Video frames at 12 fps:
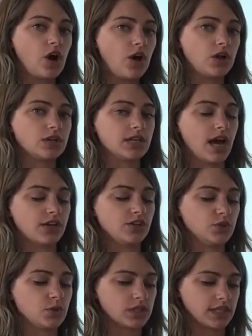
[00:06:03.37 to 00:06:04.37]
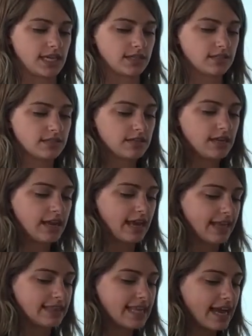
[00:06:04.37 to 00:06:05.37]
called a nucleus.
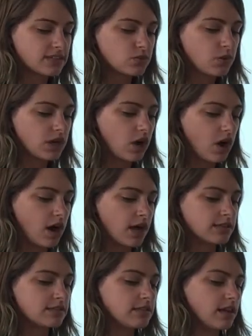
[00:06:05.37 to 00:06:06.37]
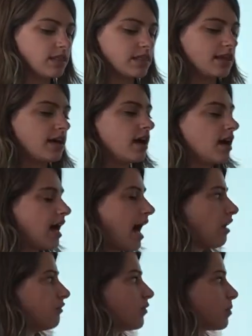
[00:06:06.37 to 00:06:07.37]
And that's what caused the
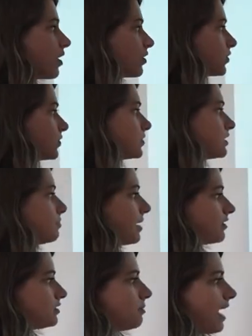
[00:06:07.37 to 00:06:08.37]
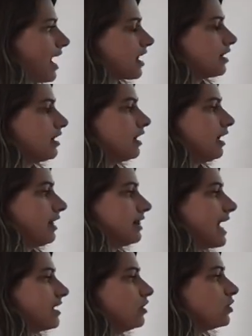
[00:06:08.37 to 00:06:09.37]
alpha particles to bounce back. And
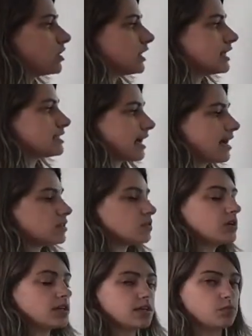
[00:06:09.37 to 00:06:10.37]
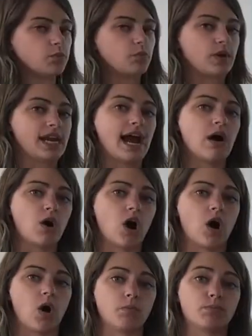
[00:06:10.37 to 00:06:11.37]
that nucleus has what we now
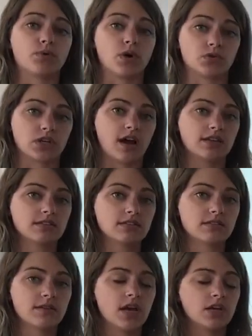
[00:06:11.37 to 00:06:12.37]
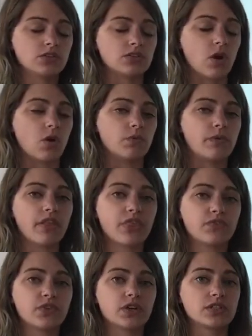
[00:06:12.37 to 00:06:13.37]
call protons. So
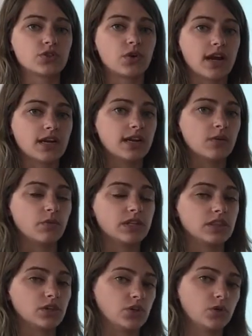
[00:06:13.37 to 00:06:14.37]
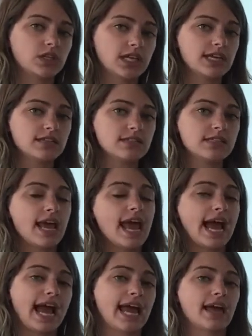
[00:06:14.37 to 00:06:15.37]
Rutherford is credited with the nucleus
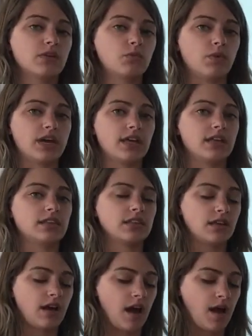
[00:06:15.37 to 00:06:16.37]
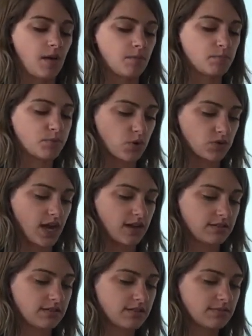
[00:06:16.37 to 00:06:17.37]
and with um,
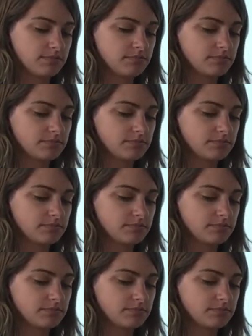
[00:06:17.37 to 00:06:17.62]
protons.